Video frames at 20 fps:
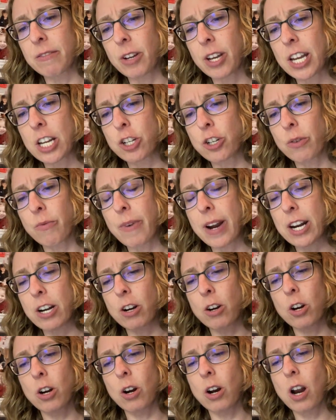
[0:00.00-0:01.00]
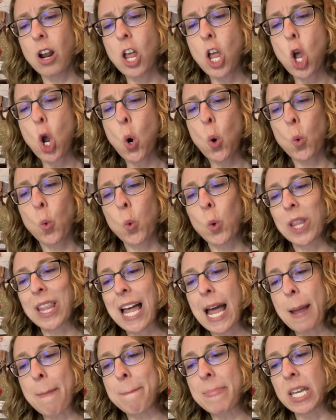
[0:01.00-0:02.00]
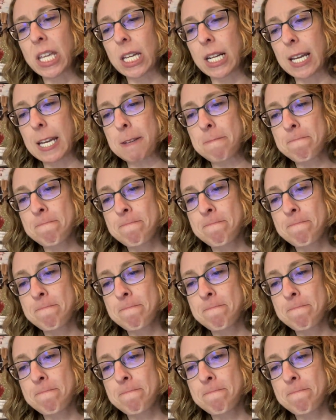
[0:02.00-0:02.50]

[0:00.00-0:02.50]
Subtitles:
inter-rater reliability